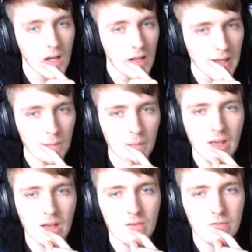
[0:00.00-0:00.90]
Here we
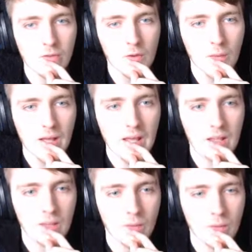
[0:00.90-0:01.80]
have
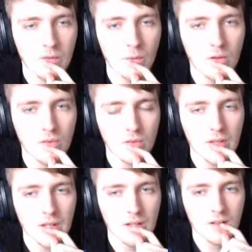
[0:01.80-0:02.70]
Runaway, we have
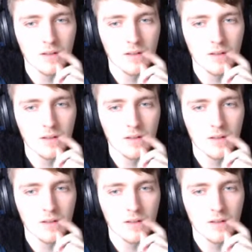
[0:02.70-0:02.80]
Wolverine.